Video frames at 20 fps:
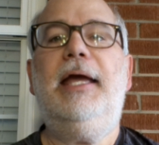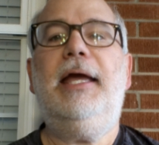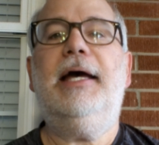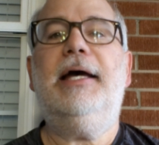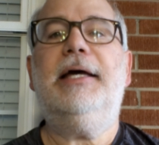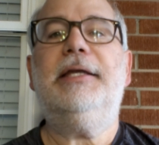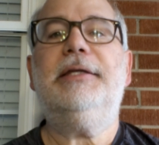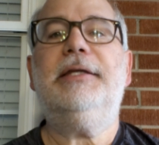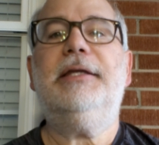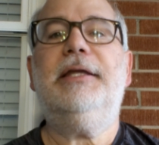
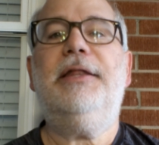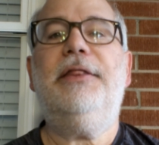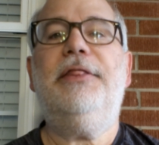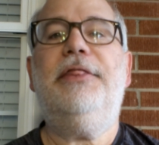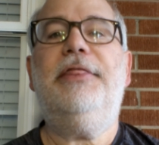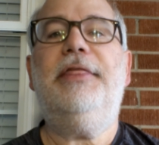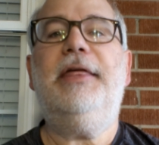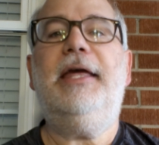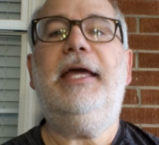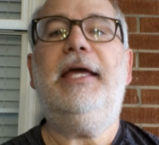and
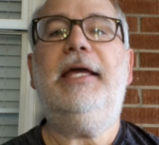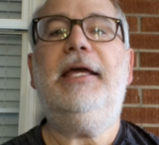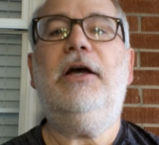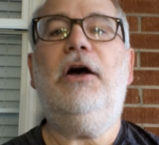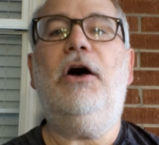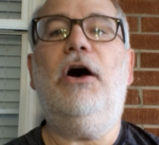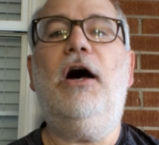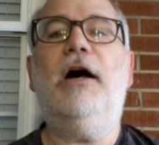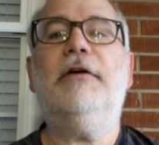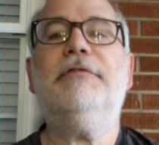they
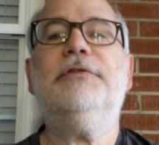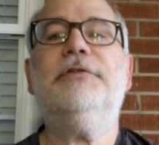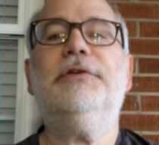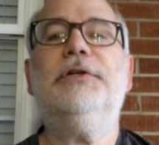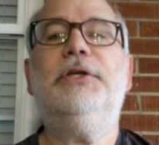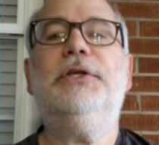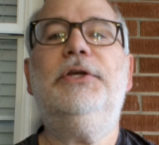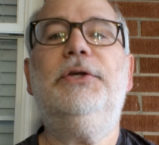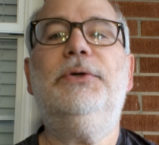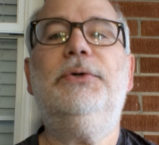offer
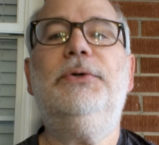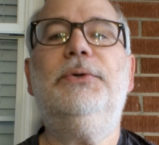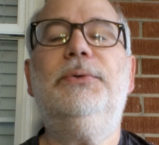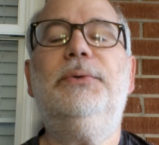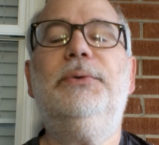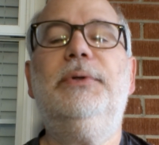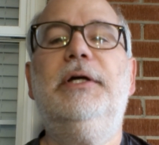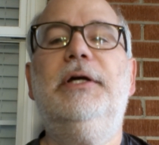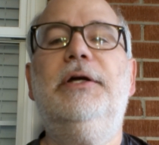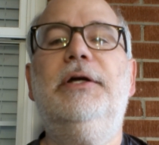
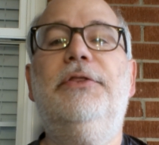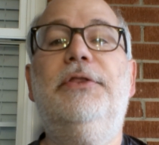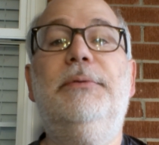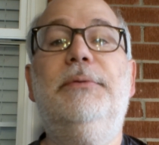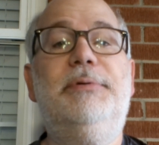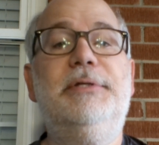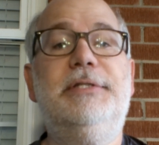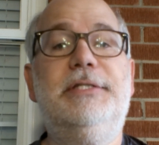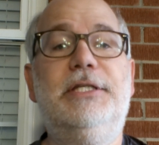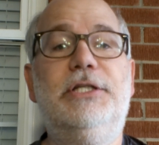you the
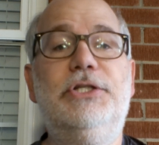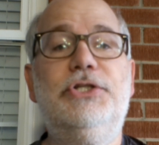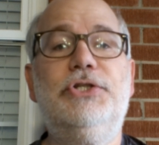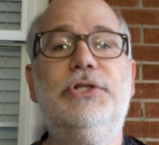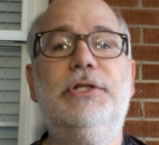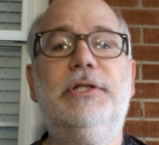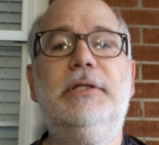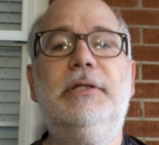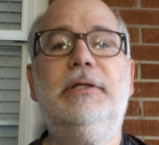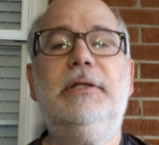
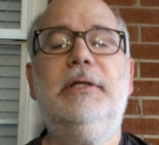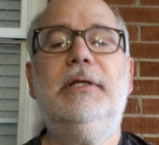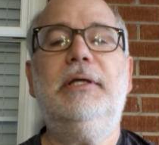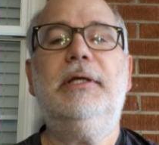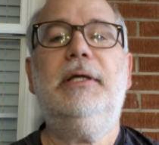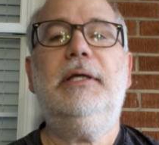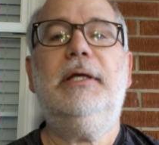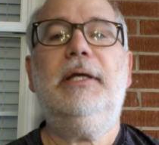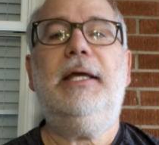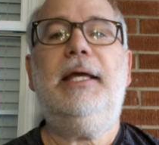position
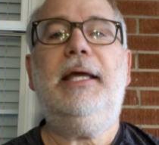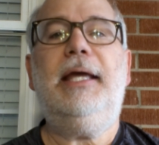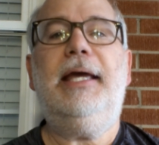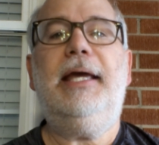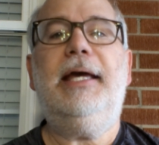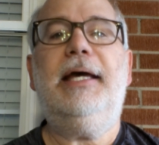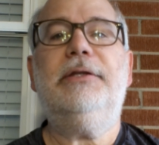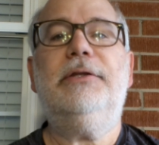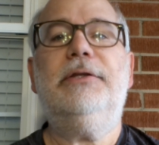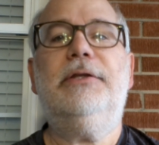
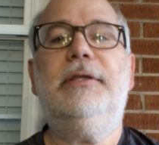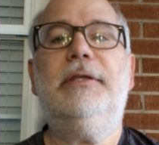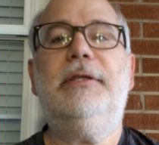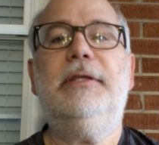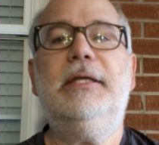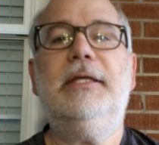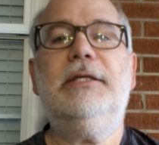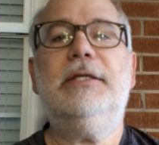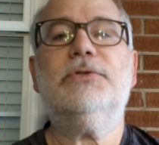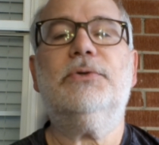and
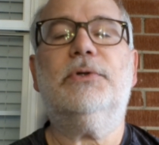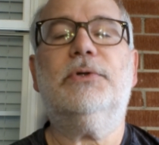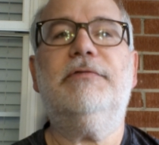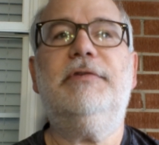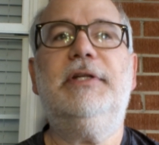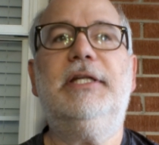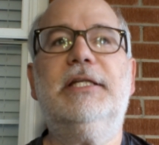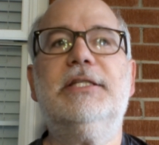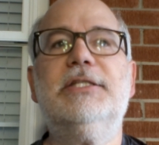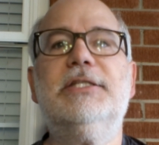sort of
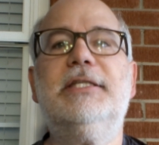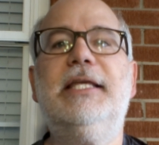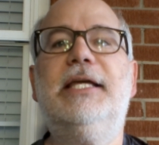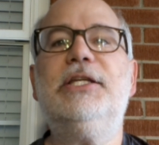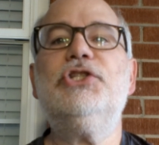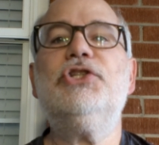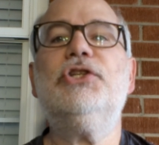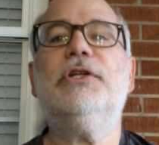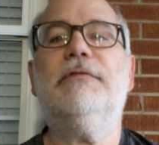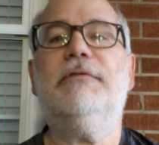an
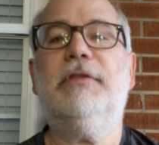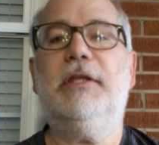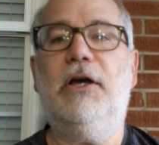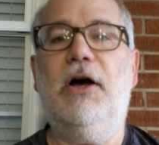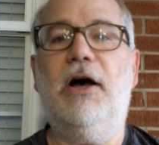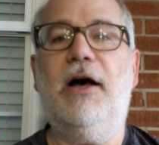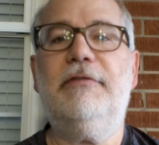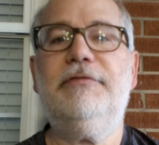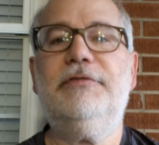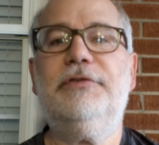extension of the
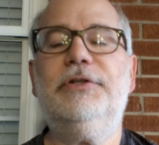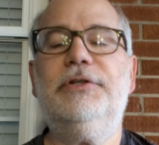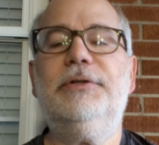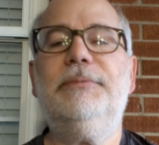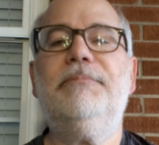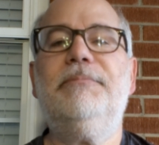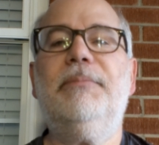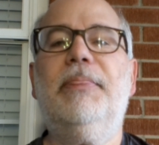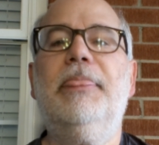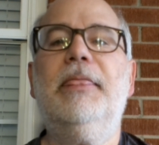
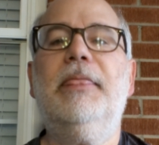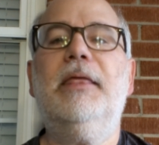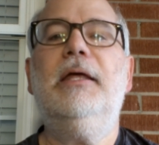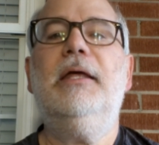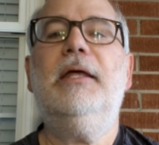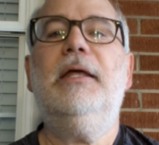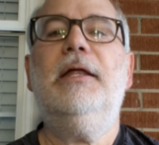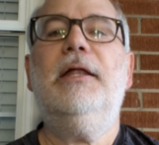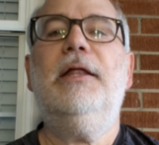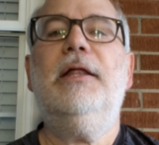offer.
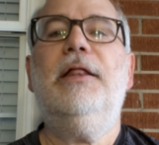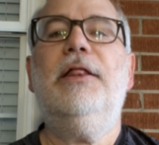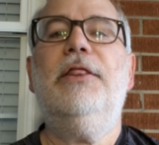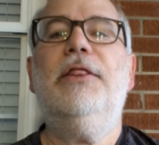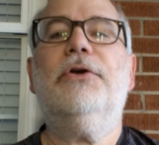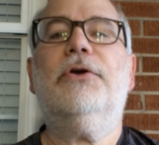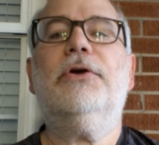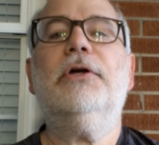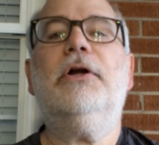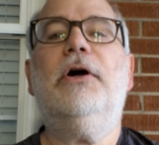
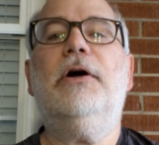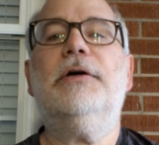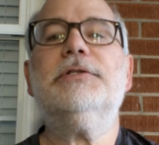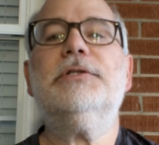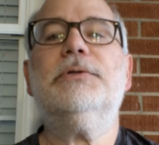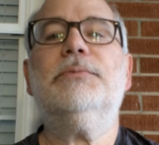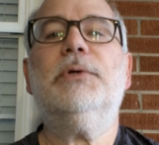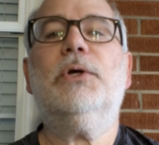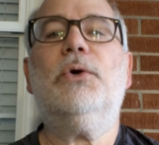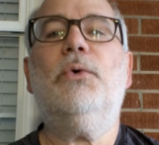They're going to
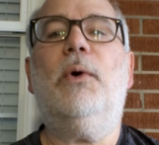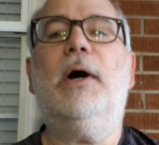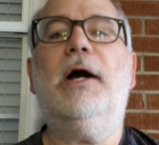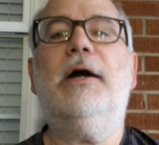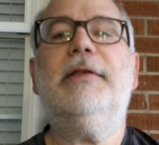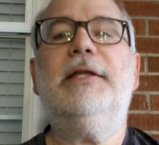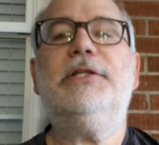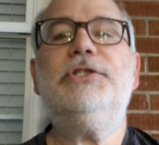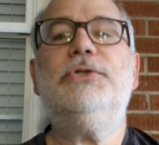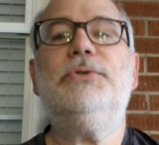also
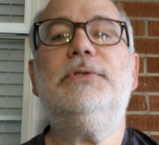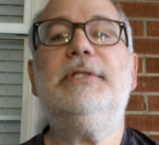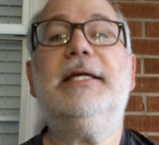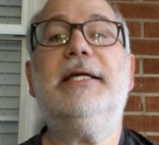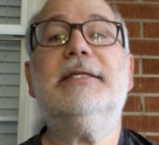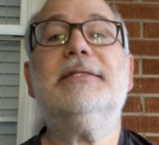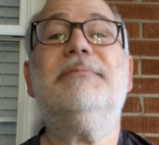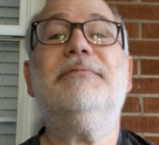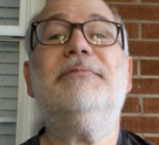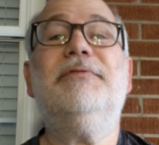require that you
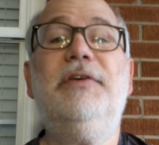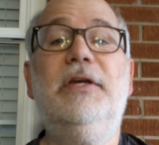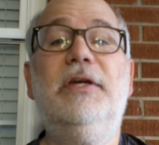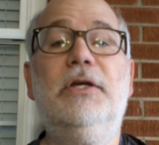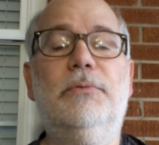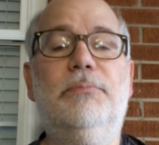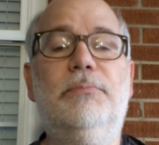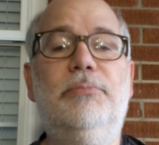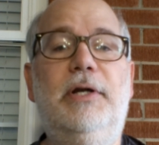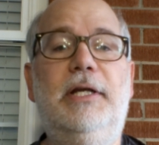take some
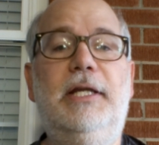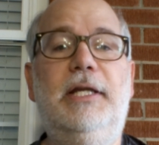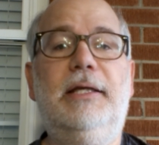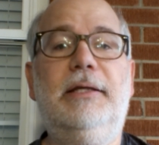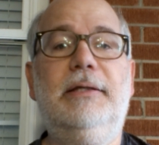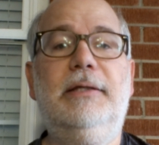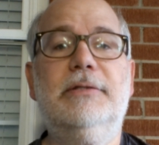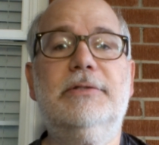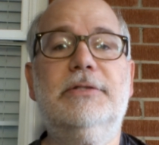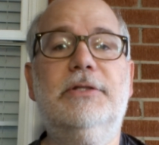
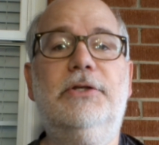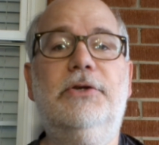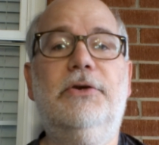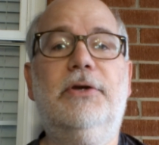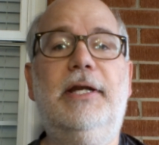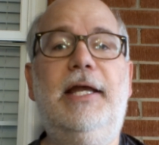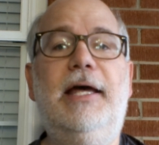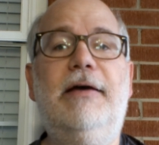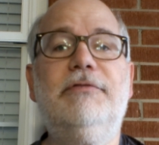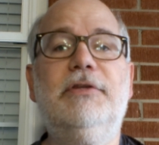fingerprinting. So you're
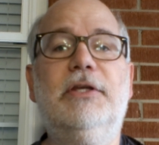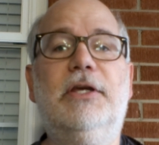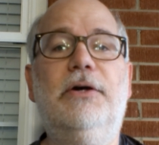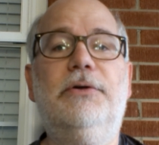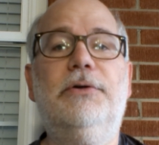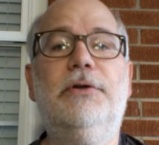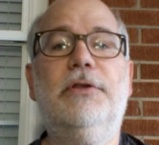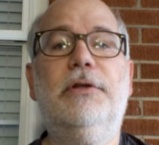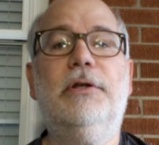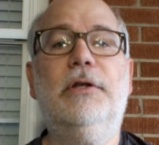going to have to
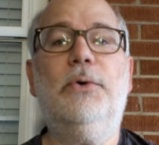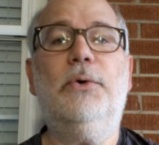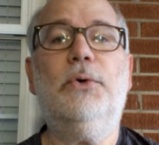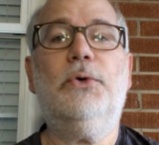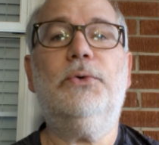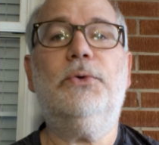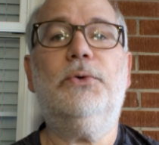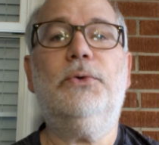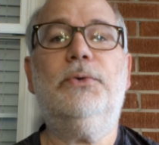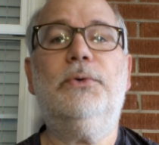go to the
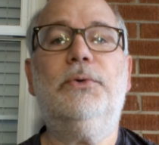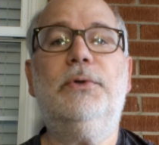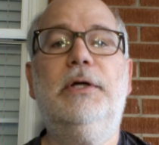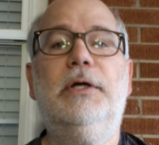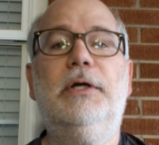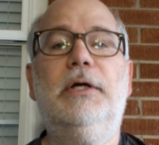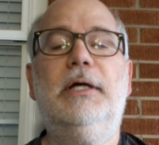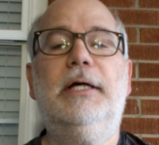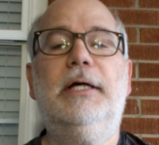local